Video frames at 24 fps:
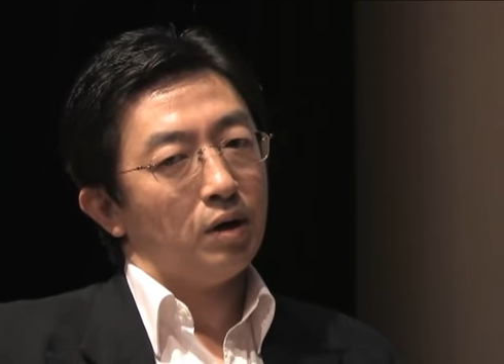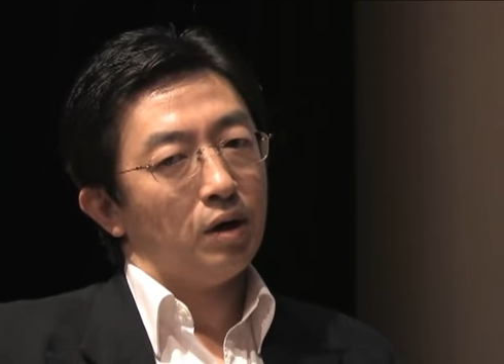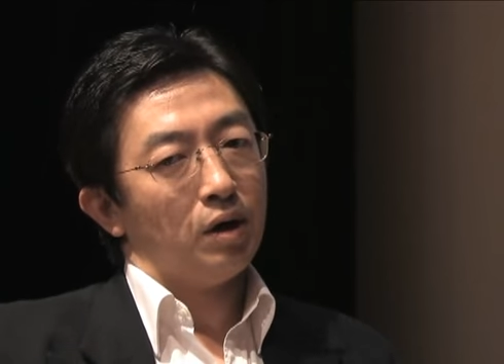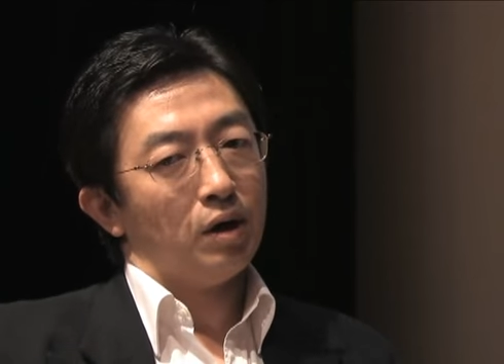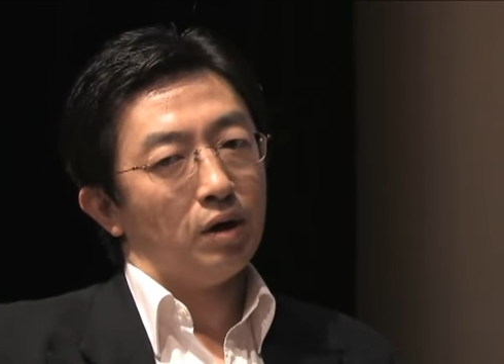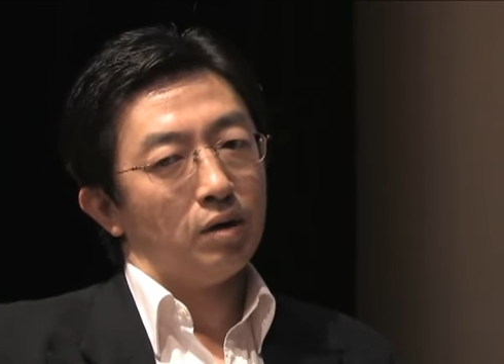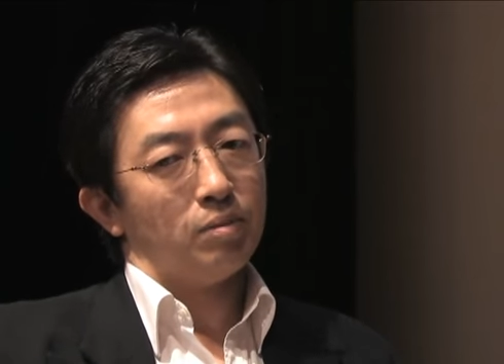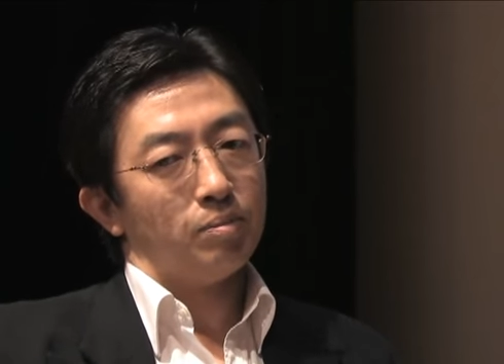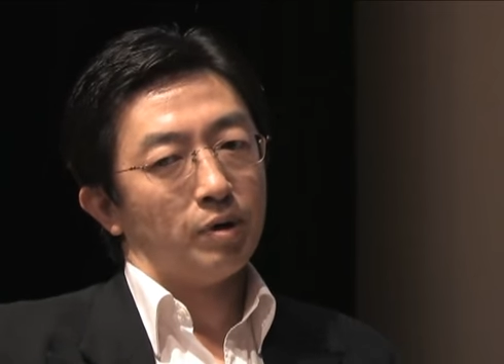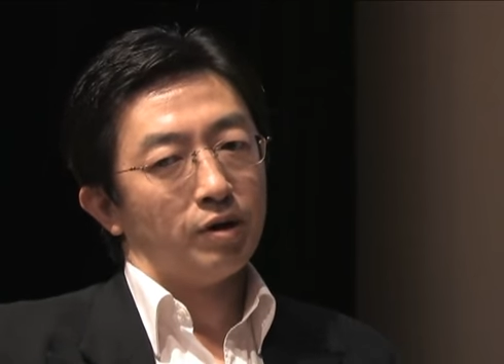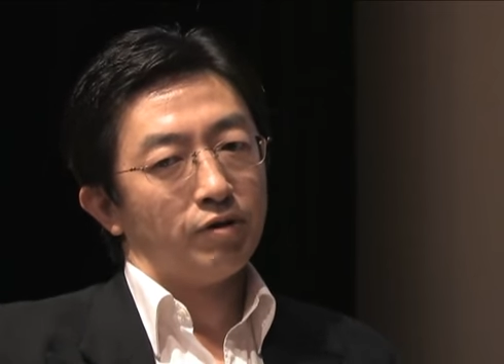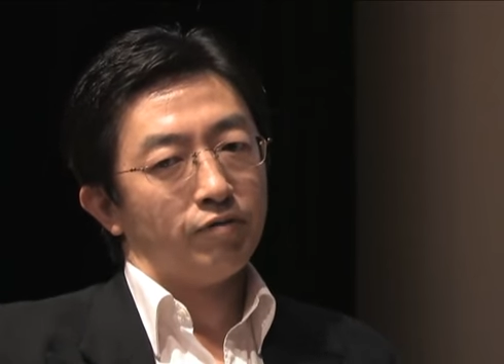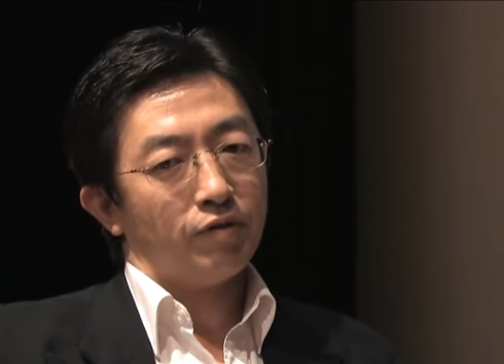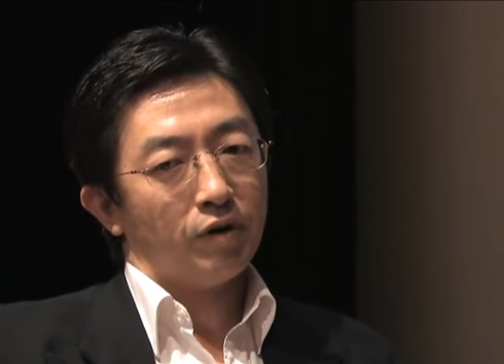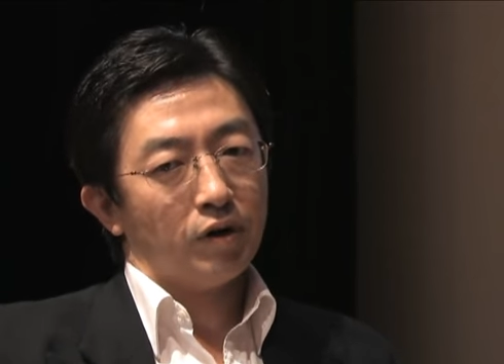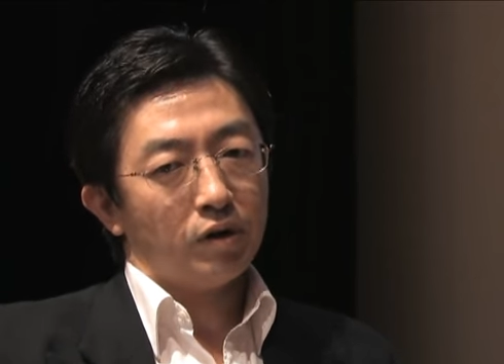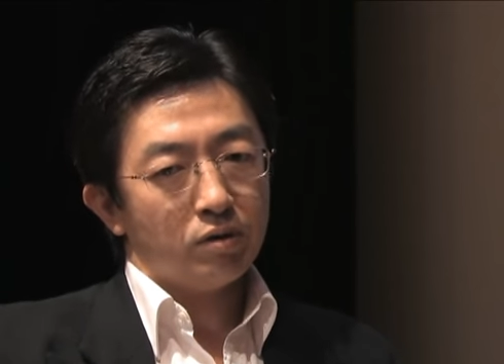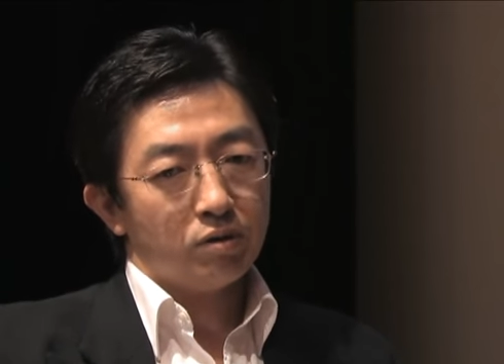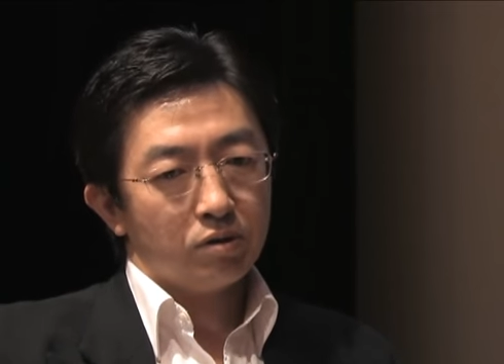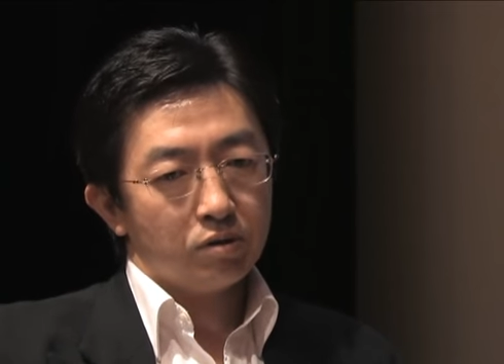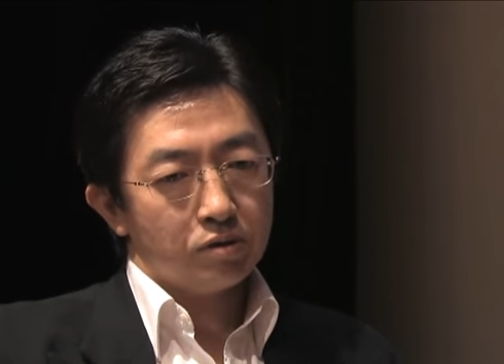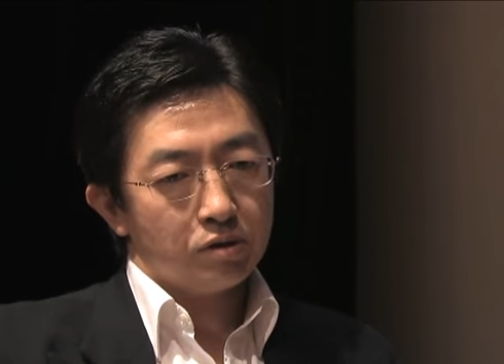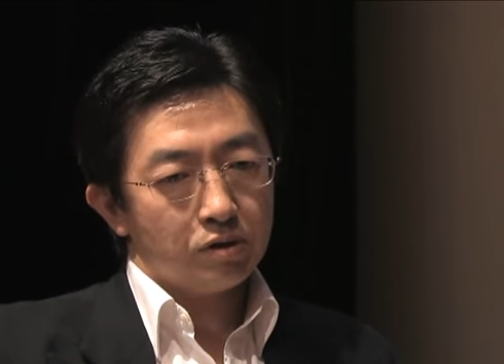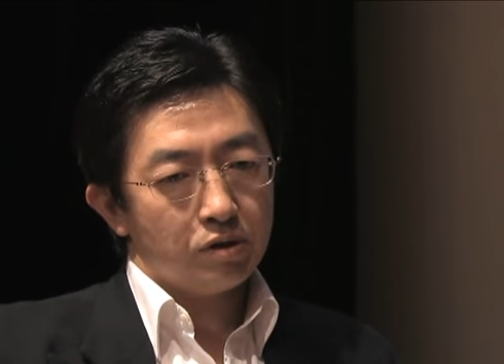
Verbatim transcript: And my father's